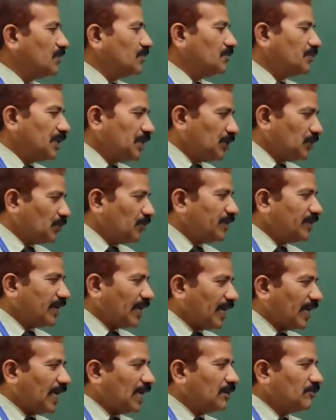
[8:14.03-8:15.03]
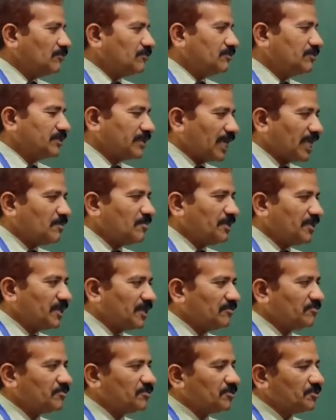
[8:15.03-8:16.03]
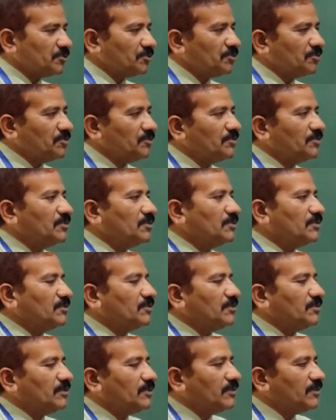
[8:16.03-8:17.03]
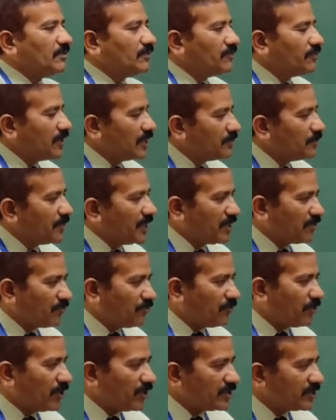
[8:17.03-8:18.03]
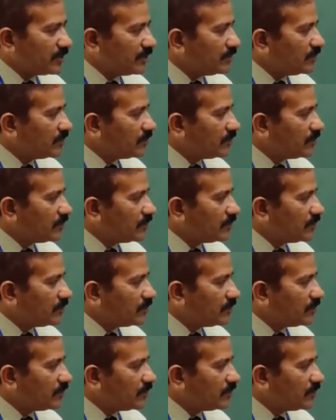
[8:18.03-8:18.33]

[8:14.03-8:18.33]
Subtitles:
We do not have time enough for breakfast